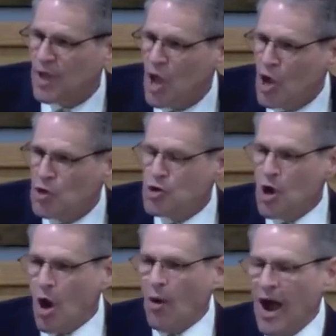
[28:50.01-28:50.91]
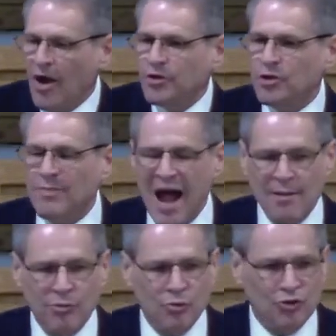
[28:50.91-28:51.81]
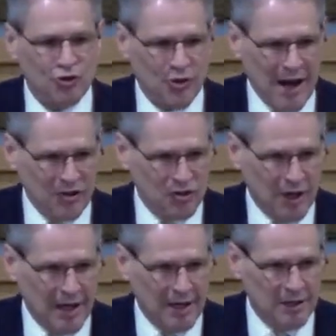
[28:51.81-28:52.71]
Know how your Bible was translated.